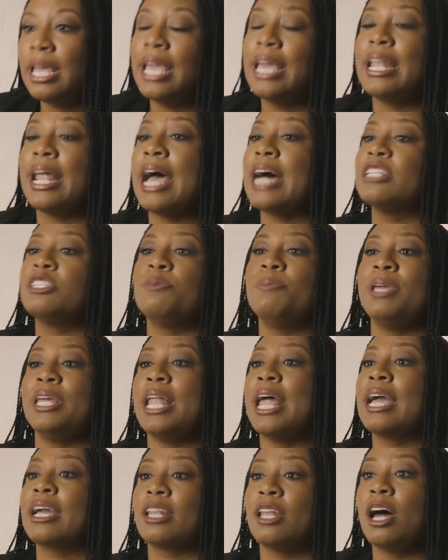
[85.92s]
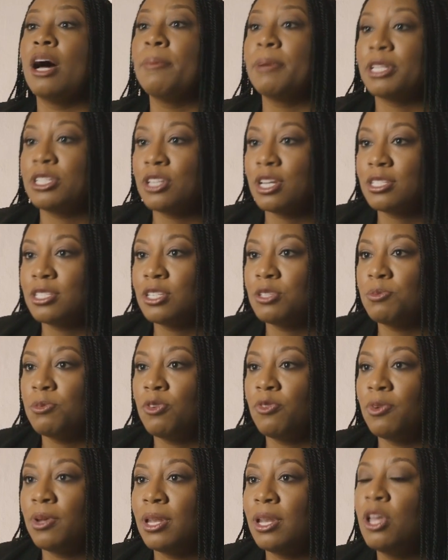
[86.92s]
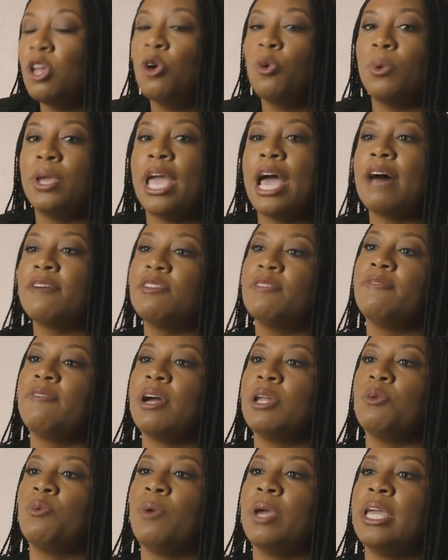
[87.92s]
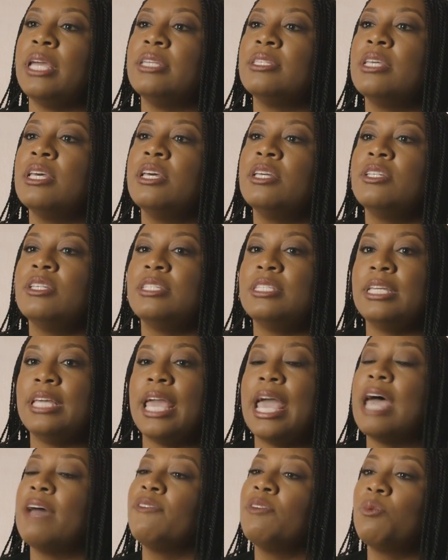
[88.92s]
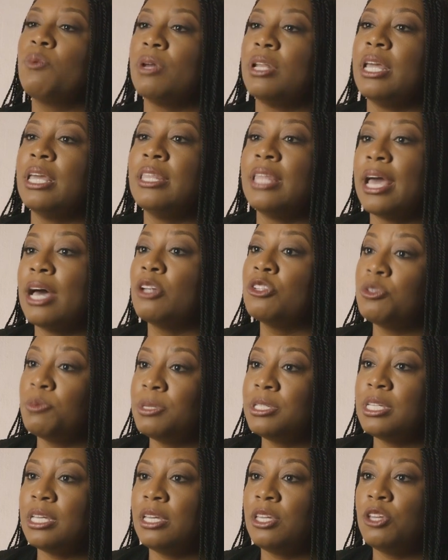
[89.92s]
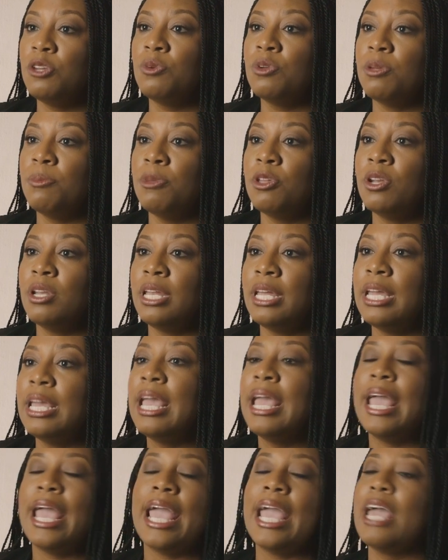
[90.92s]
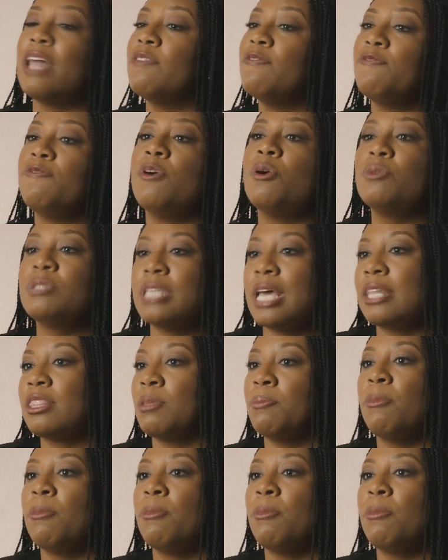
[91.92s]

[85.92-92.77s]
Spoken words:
It has to be an economic justice movement. We have to find ways to see everyone in the LGBTQ community and folks at the